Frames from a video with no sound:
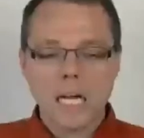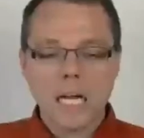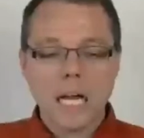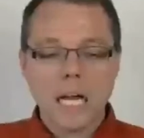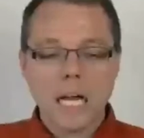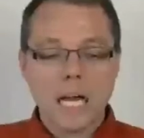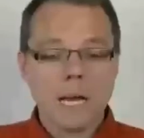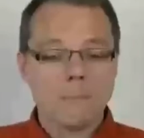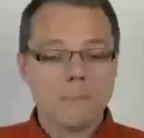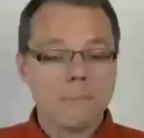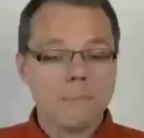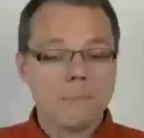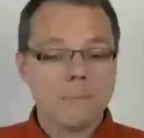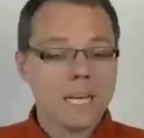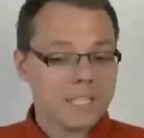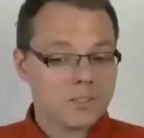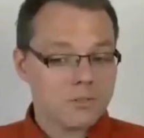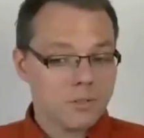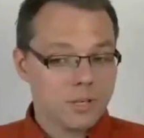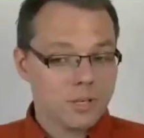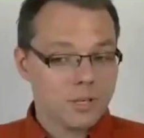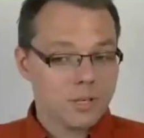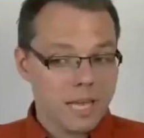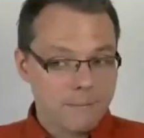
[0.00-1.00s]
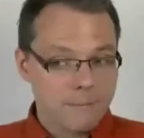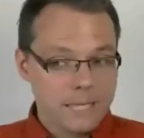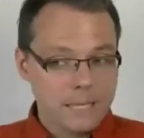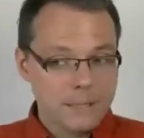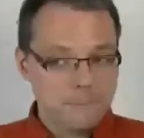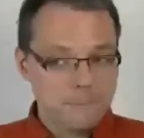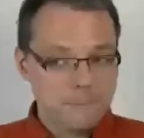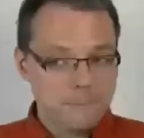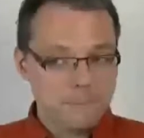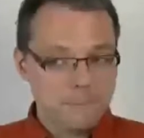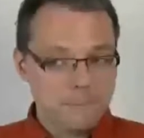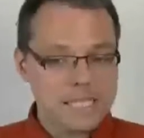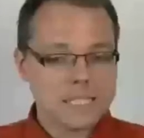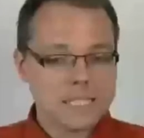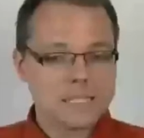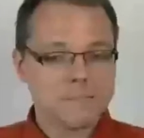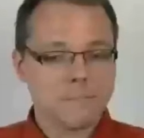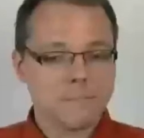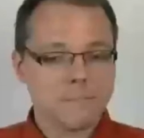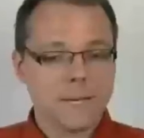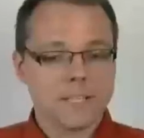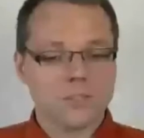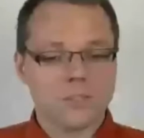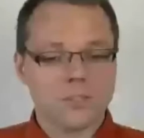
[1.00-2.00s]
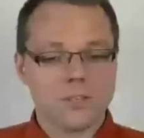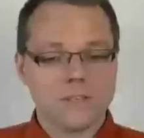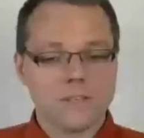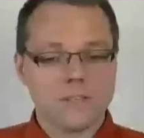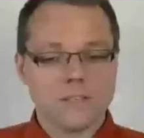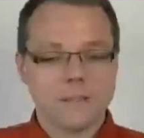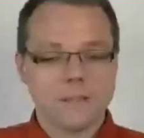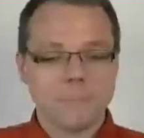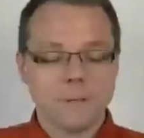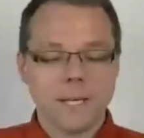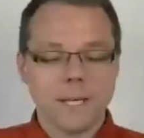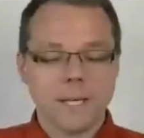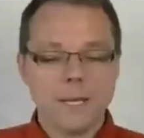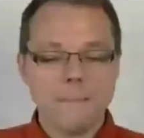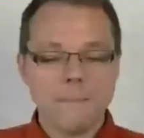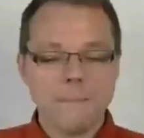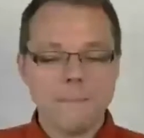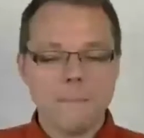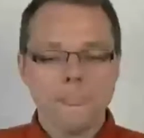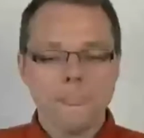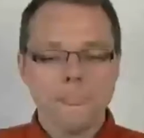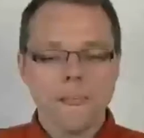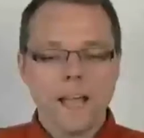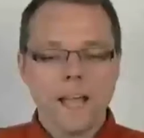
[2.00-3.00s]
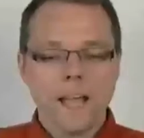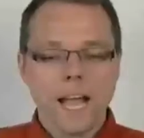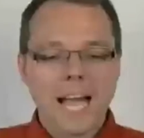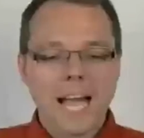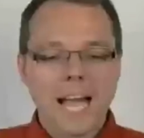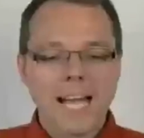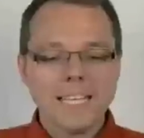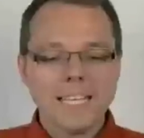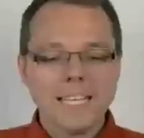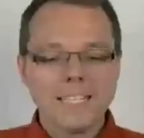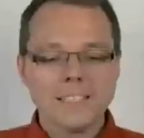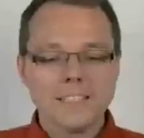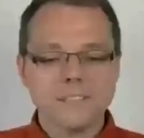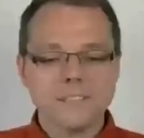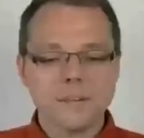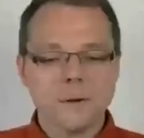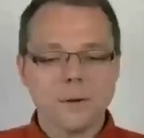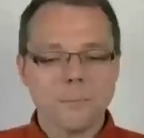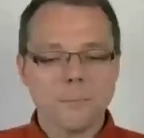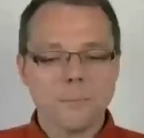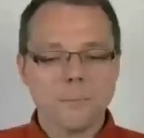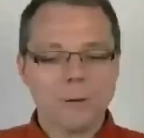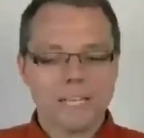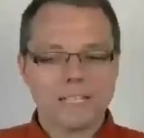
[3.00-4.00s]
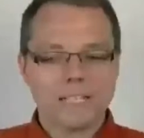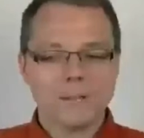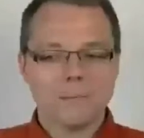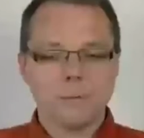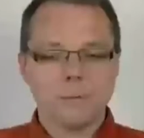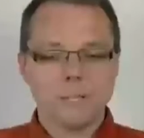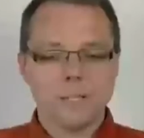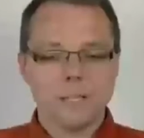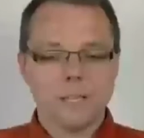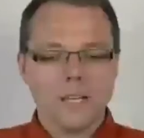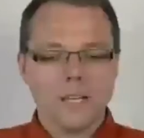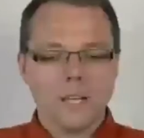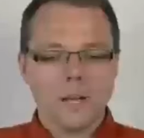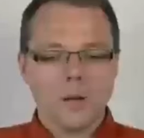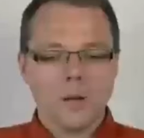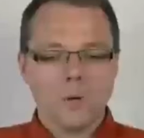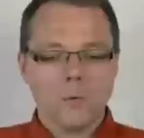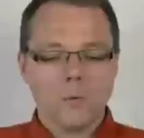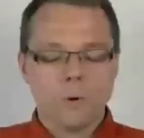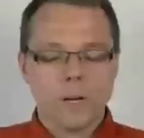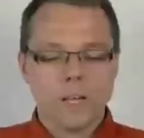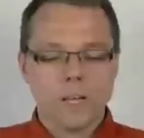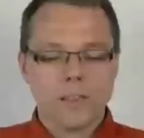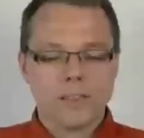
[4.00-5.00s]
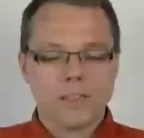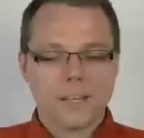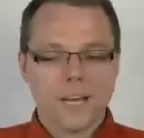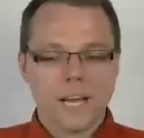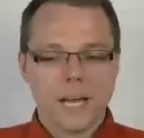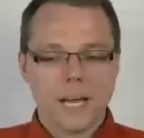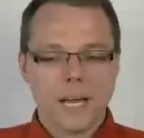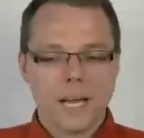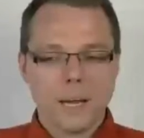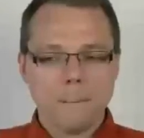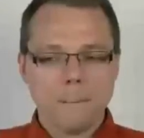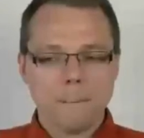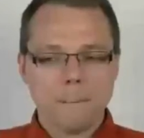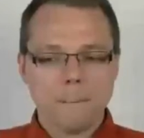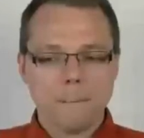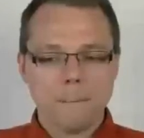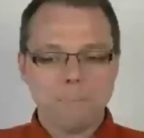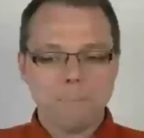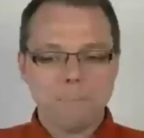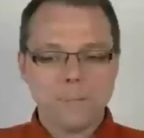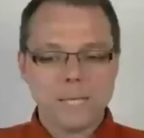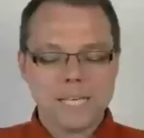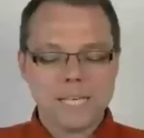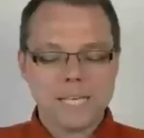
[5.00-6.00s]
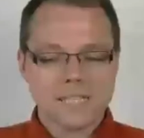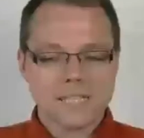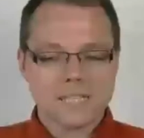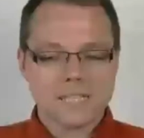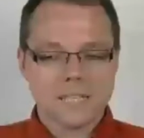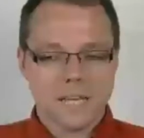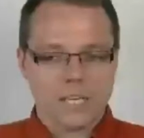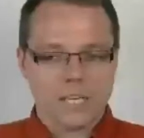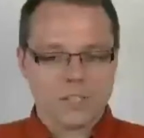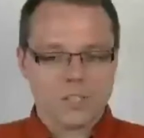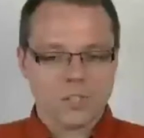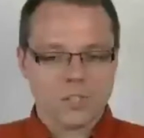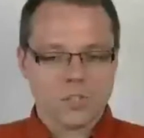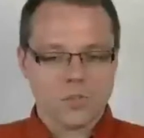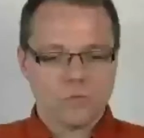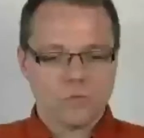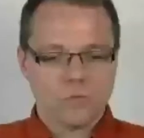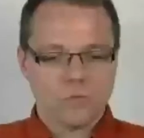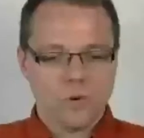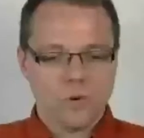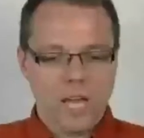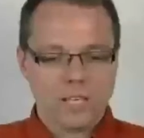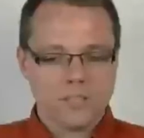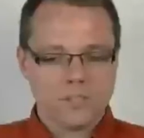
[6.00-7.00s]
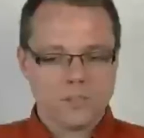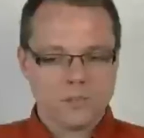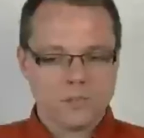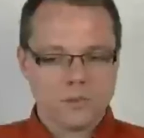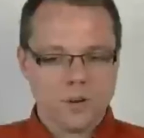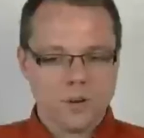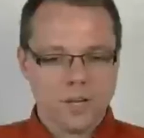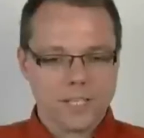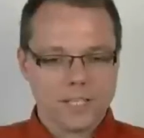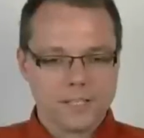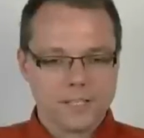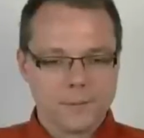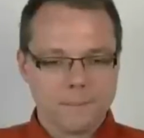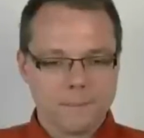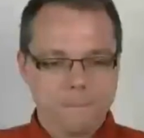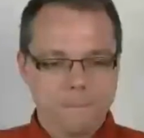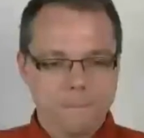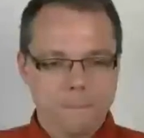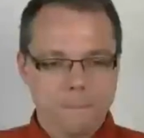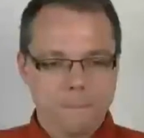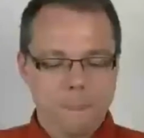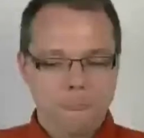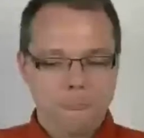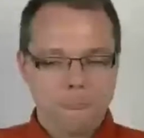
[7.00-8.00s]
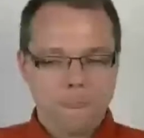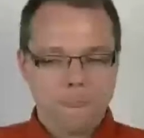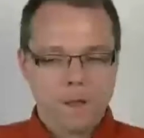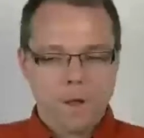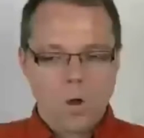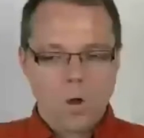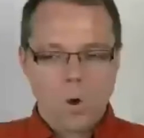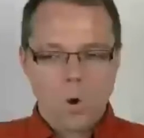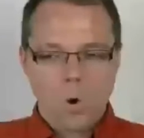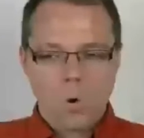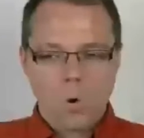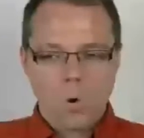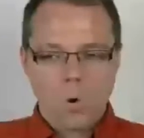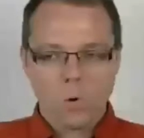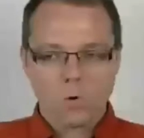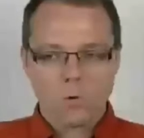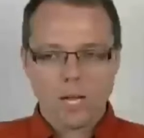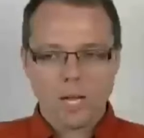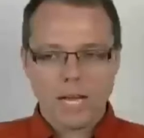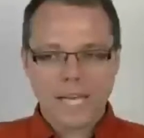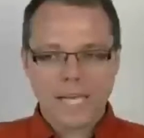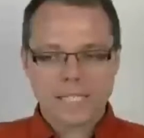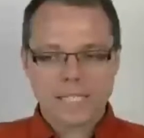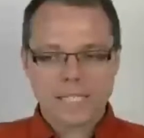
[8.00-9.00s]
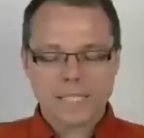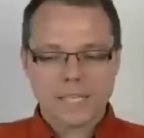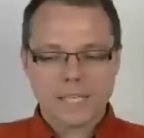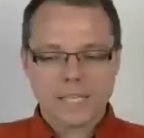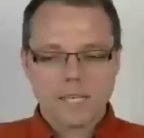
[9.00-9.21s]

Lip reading: electrochemical impedance spectroscopy, and it is compatible with PS Touch for Android. All right.